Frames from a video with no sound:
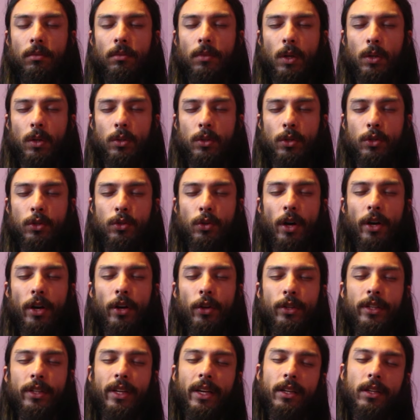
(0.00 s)
Also try
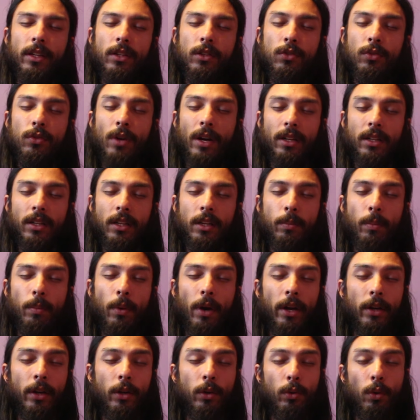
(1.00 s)
not to get distracted
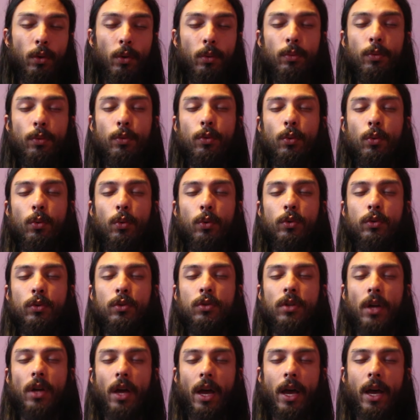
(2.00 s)
by your own
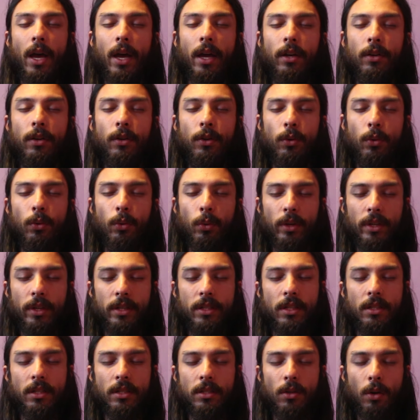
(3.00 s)
thoughts and
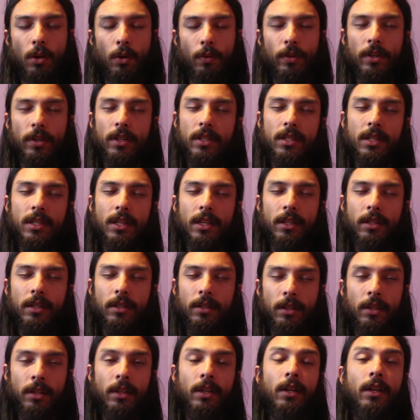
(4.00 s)
noises, obviously.
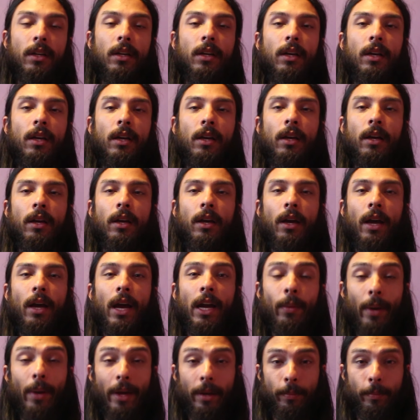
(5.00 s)

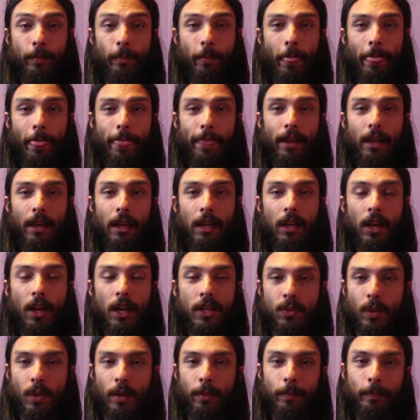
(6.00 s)
Anyway,
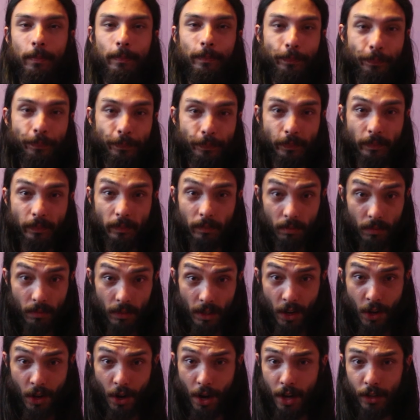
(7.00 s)
last one.
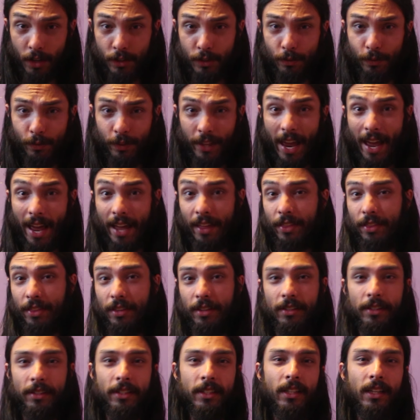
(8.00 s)
Art of Death.
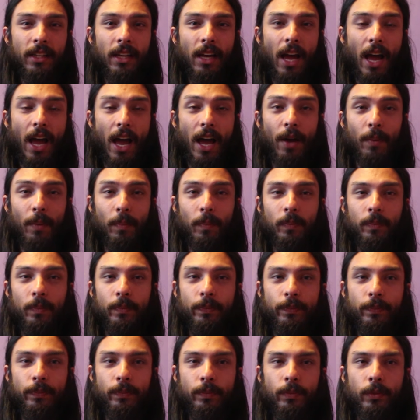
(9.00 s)
The
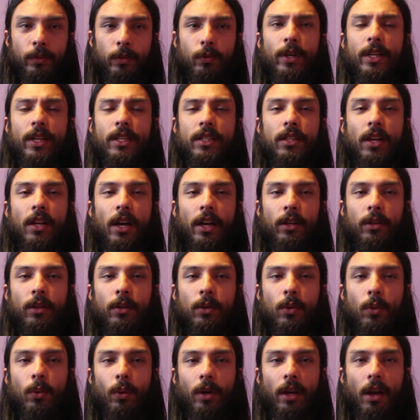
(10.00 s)
reason I
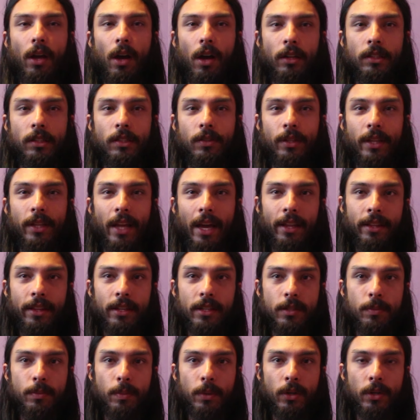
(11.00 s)
call it Art of Death
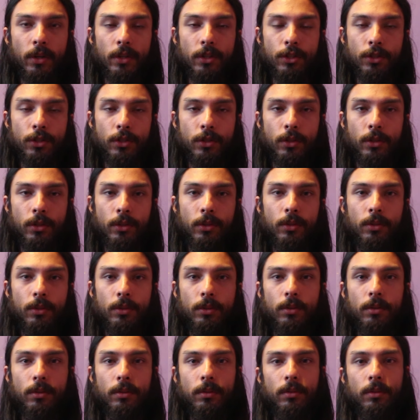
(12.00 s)
is because
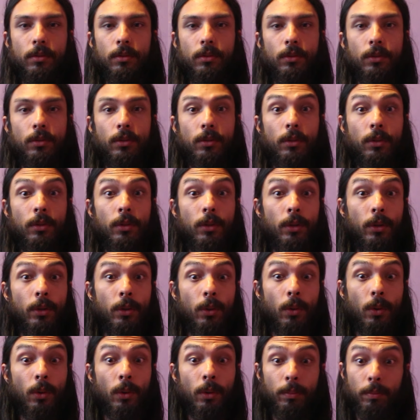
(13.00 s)

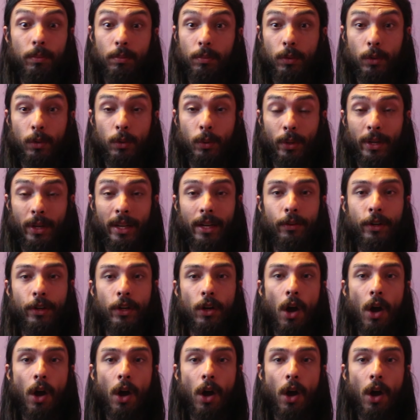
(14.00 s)
you're hearing